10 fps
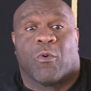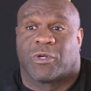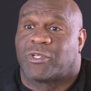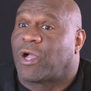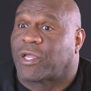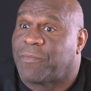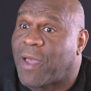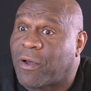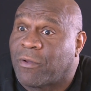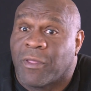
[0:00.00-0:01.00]
We're talking
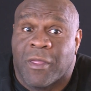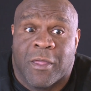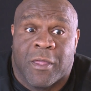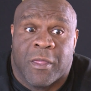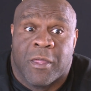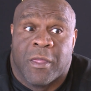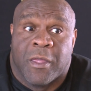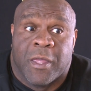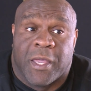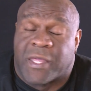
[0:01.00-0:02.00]
about
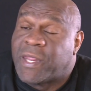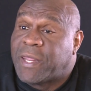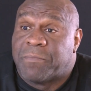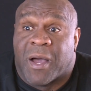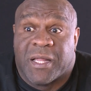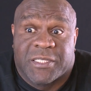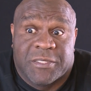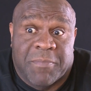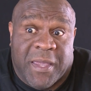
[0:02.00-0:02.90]
in 8 months,